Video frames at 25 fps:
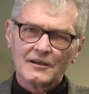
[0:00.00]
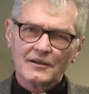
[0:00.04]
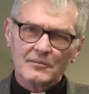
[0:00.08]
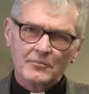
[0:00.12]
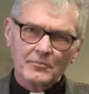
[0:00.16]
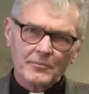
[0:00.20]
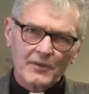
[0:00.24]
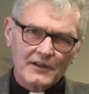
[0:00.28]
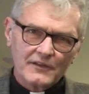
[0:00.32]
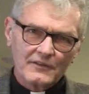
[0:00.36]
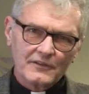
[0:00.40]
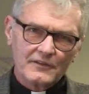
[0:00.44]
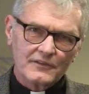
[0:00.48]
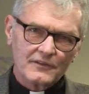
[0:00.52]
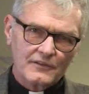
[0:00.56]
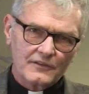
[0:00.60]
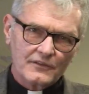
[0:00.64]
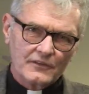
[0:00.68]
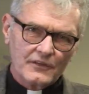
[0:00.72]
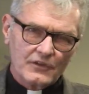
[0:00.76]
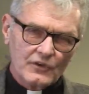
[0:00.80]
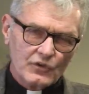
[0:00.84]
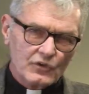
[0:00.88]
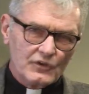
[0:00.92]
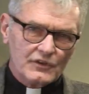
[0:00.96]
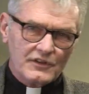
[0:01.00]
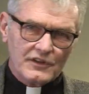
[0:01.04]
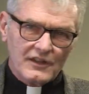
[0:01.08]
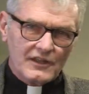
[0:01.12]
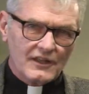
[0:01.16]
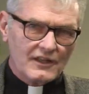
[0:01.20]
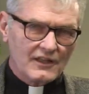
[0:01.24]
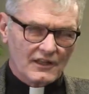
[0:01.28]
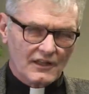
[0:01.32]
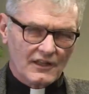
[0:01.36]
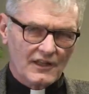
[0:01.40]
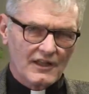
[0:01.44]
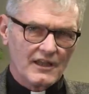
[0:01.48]
But the unique
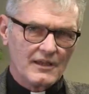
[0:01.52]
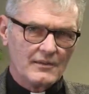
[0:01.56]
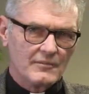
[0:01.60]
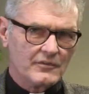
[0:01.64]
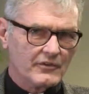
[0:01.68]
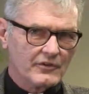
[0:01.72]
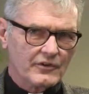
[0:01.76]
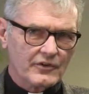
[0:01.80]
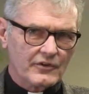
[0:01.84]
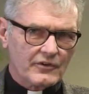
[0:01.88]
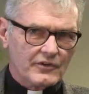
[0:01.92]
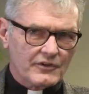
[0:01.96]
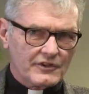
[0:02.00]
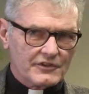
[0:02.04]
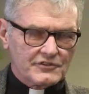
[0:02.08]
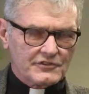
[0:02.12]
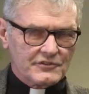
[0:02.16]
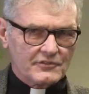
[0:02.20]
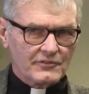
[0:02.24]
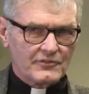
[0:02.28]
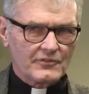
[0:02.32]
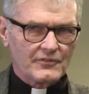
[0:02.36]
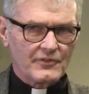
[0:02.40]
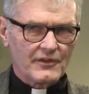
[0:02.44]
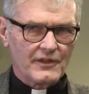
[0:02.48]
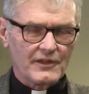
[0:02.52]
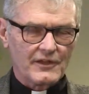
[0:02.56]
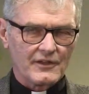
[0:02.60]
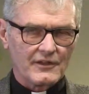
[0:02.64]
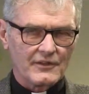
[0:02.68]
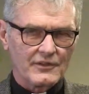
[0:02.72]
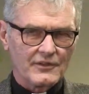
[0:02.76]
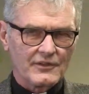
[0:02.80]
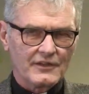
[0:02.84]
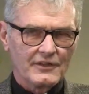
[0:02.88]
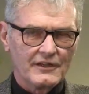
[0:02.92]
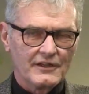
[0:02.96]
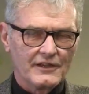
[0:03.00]
claim of the Christian
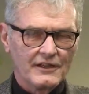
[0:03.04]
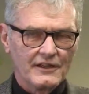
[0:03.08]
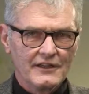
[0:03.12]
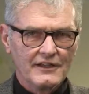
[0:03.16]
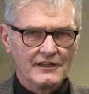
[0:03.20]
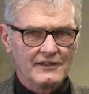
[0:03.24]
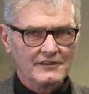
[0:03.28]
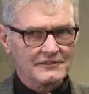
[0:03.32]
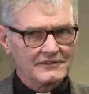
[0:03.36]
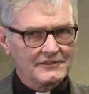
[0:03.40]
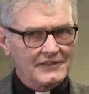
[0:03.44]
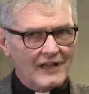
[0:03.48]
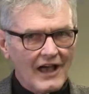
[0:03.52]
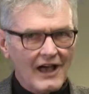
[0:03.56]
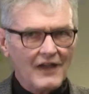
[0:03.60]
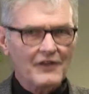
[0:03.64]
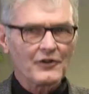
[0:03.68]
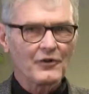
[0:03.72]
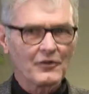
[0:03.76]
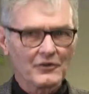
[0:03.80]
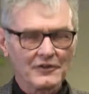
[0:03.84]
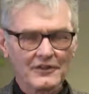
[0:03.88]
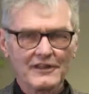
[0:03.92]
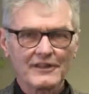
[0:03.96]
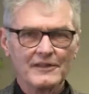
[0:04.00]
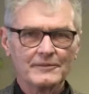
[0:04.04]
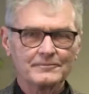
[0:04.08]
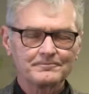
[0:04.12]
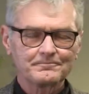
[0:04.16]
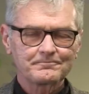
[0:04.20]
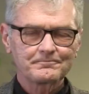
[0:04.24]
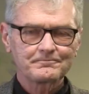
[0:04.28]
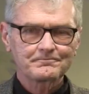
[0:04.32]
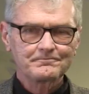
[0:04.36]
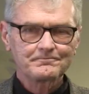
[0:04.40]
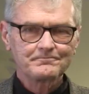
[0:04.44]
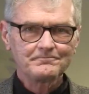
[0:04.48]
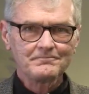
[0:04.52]
faith is not only
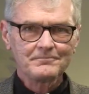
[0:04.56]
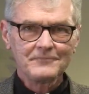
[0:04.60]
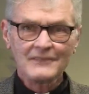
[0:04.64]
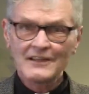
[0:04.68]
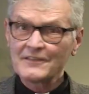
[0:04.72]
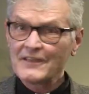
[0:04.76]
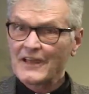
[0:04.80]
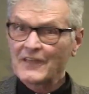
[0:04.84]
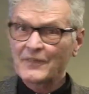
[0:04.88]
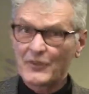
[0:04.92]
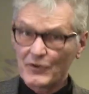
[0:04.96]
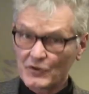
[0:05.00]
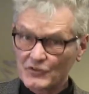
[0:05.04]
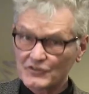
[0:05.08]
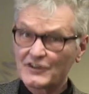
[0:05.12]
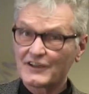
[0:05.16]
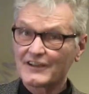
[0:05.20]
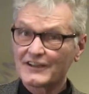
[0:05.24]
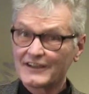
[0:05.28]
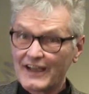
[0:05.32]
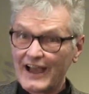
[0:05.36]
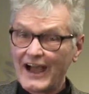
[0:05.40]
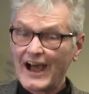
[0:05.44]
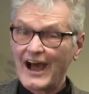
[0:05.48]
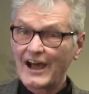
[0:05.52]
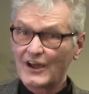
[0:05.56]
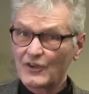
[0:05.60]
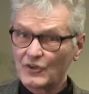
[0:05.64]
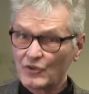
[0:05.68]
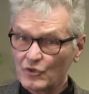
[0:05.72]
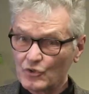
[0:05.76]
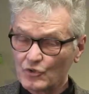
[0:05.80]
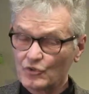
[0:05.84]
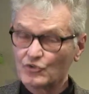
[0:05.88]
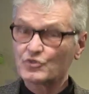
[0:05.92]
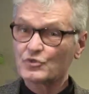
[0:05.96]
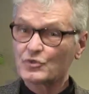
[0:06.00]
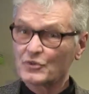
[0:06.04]
that there's a God
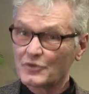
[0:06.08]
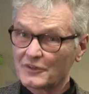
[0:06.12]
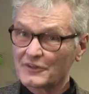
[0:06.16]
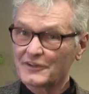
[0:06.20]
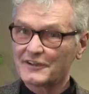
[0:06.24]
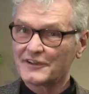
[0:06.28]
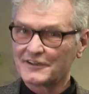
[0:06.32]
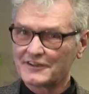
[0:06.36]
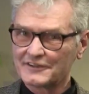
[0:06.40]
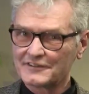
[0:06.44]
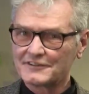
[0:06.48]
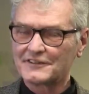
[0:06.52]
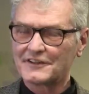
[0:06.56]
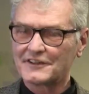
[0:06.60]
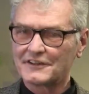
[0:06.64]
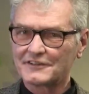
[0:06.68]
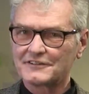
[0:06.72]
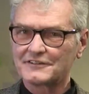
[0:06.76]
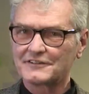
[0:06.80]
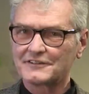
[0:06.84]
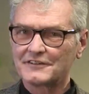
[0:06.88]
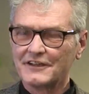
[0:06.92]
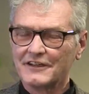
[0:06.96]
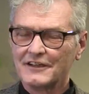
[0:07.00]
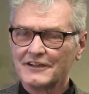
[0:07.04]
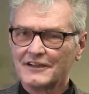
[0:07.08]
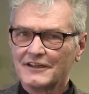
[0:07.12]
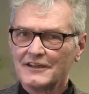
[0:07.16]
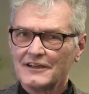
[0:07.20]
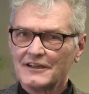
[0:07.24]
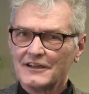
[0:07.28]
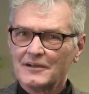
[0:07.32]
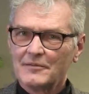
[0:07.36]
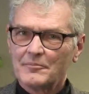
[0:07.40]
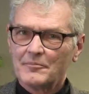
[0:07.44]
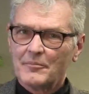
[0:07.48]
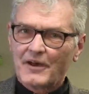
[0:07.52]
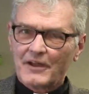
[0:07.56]
who truly exists,
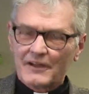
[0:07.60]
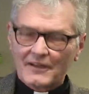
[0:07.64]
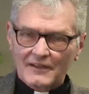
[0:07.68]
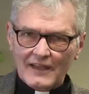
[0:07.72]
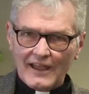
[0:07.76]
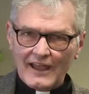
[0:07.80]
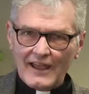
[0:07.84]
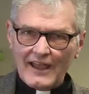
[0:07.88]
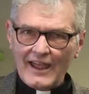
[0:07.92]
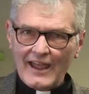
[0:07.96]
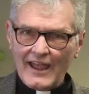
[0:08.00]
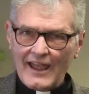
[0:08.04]
but